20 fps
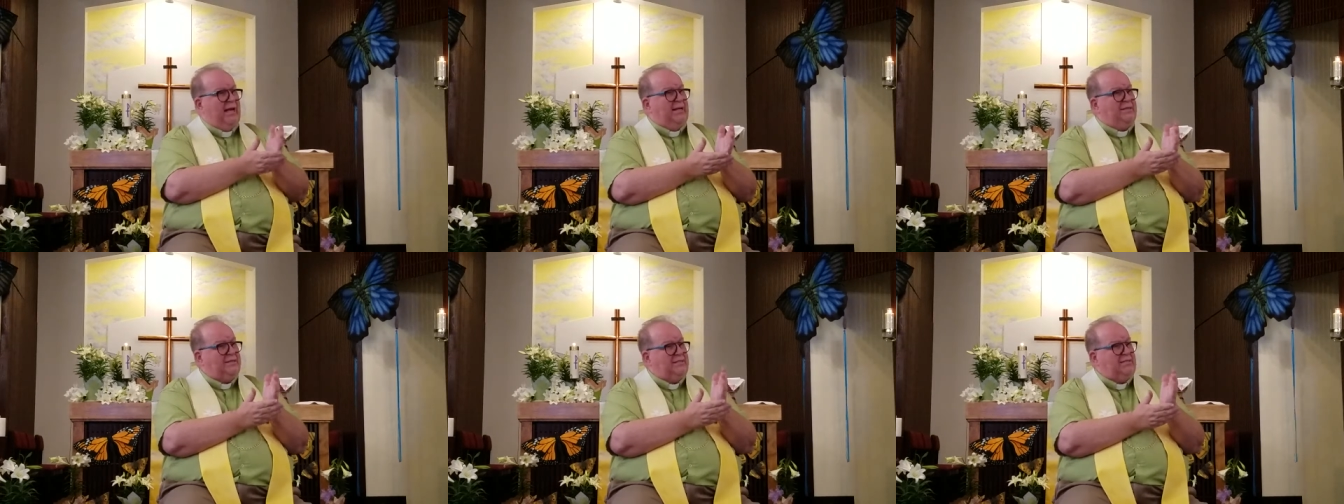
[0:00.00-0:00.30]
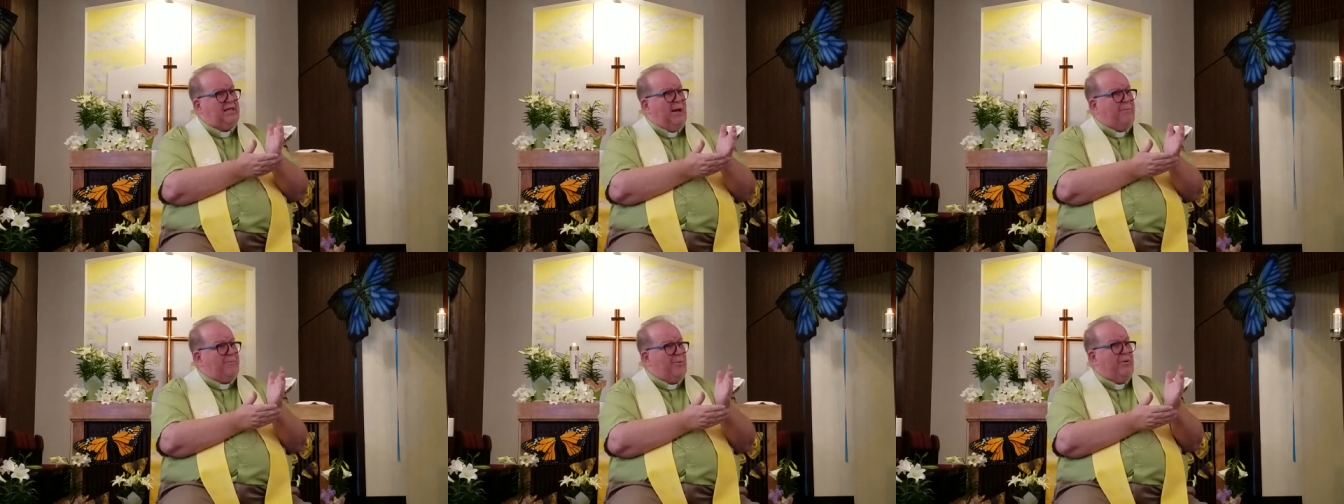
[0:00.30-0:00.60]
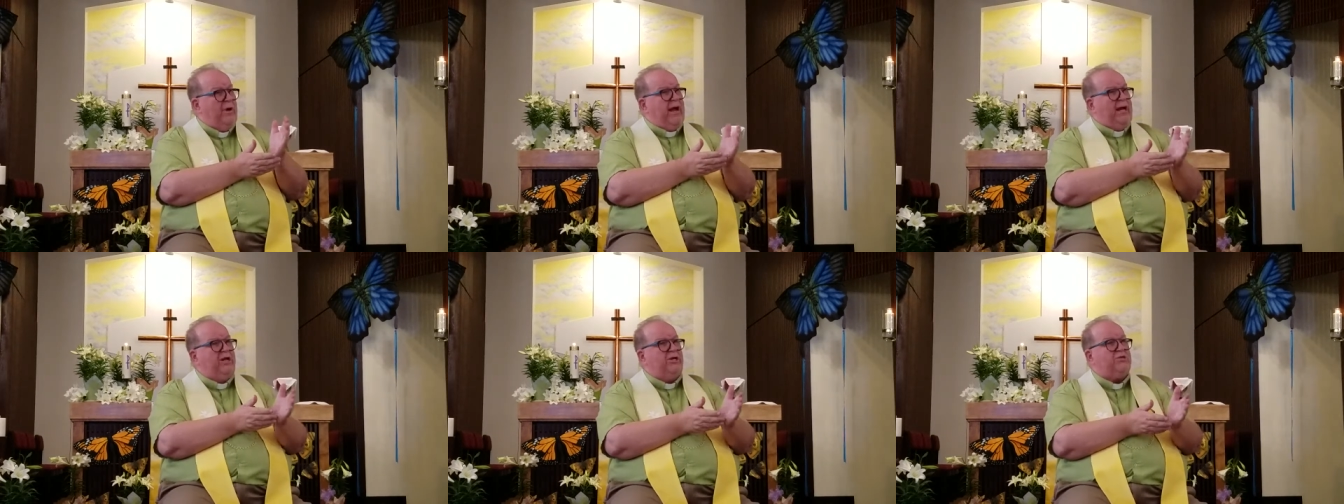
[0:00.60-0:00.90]
can
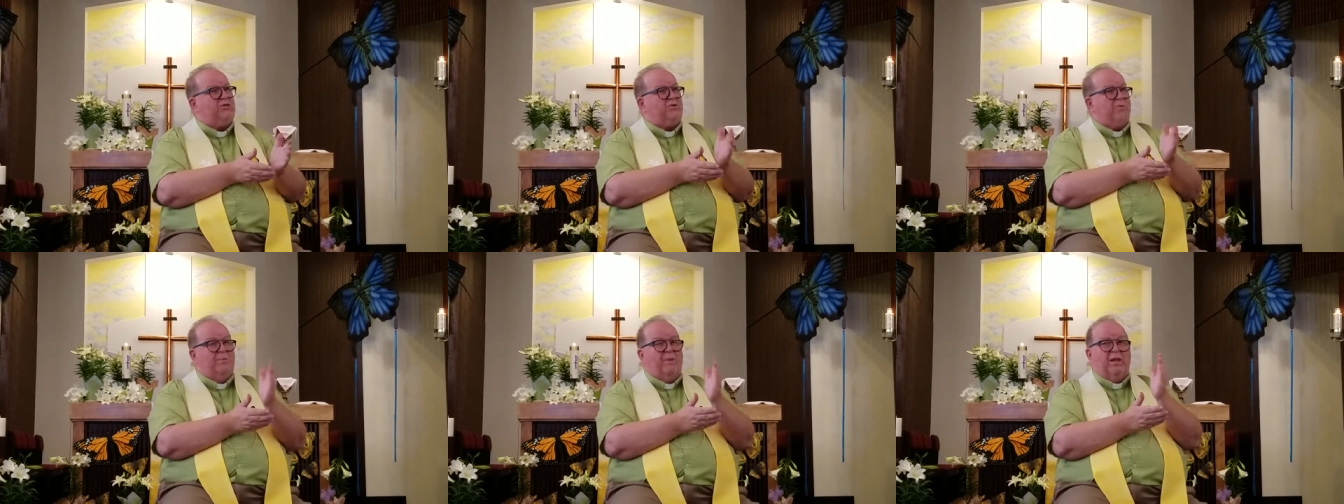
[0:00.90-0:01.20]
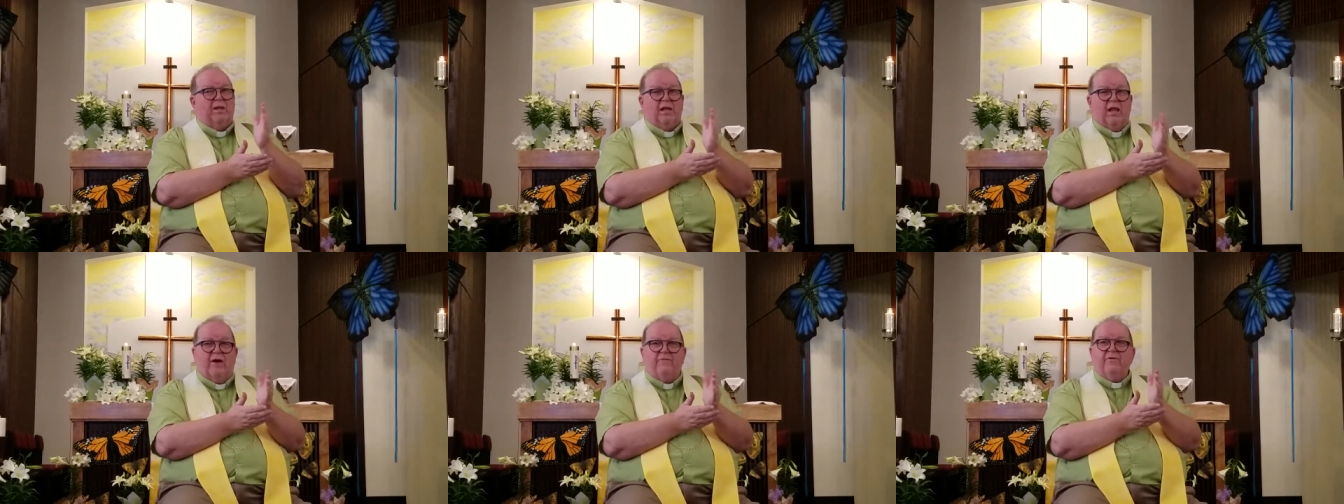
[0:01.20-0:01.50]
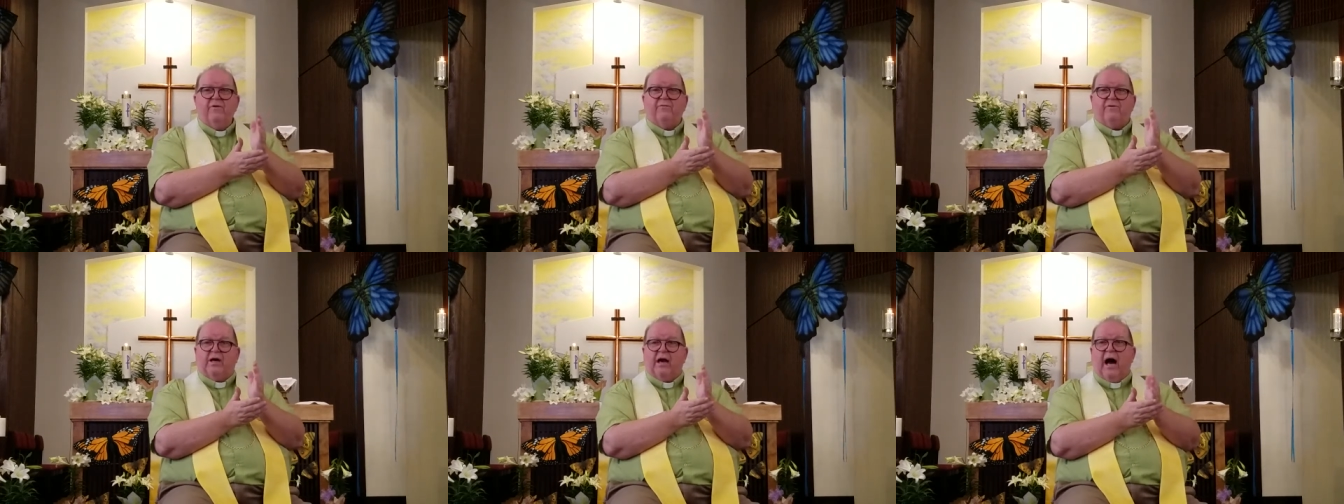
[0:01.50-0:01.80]
separate us from the
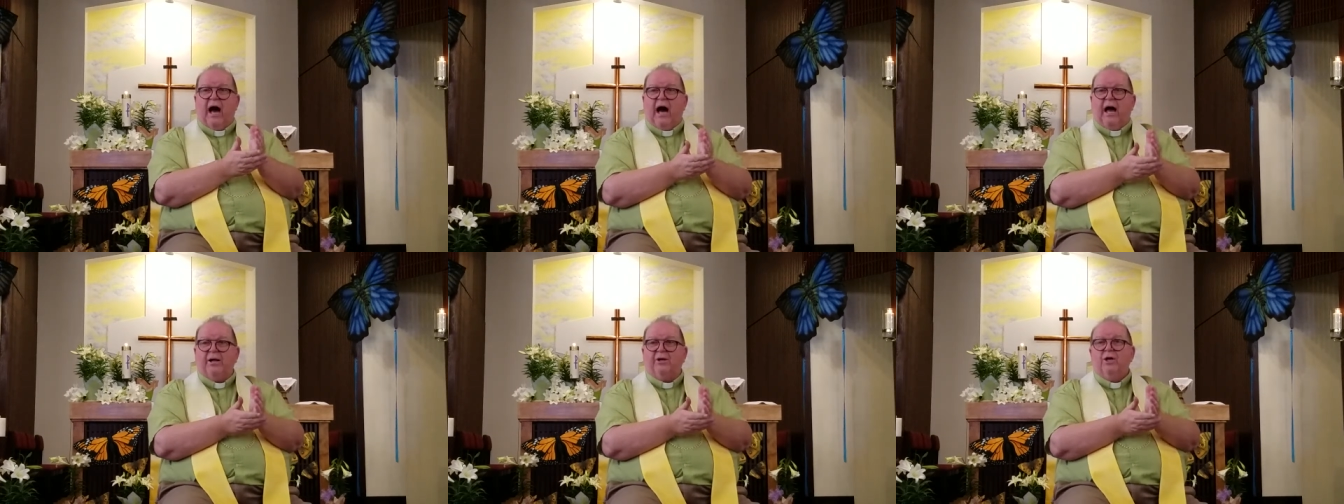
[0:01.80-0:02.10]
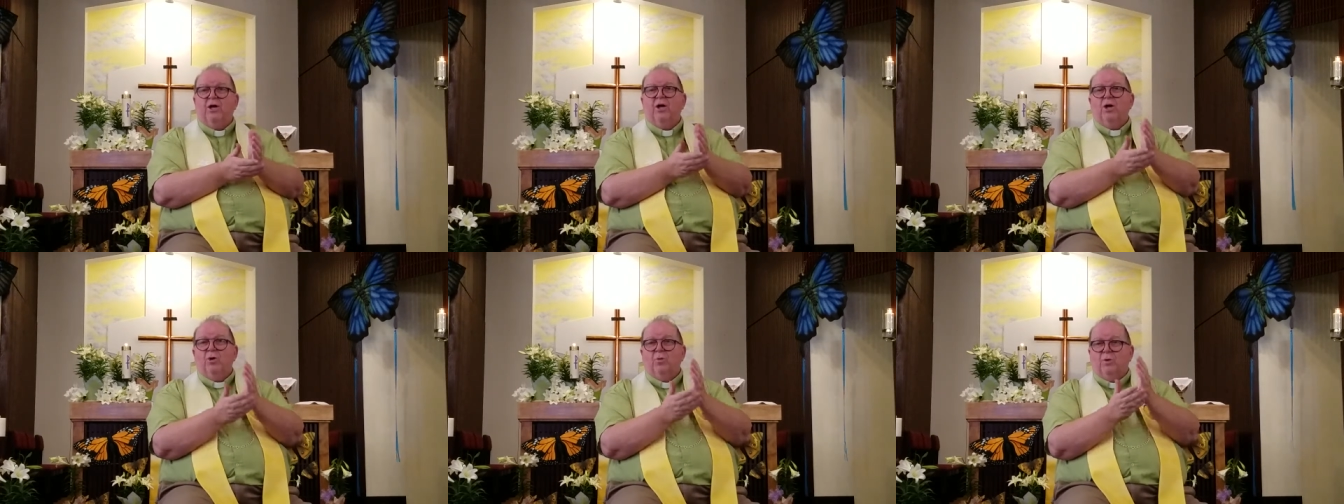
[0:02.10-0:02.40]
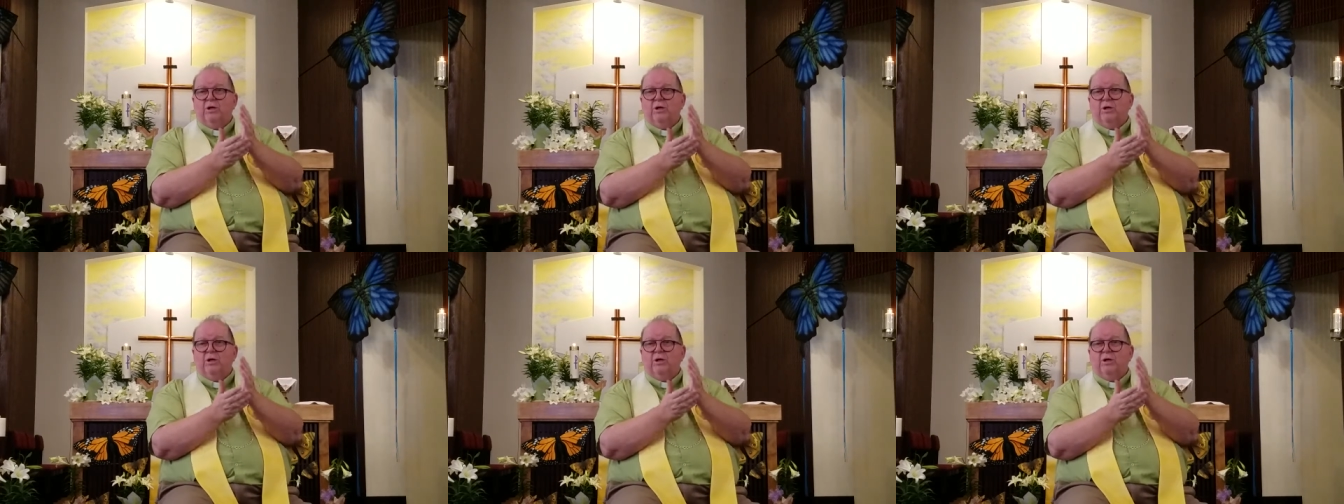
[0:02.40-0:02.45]
love of God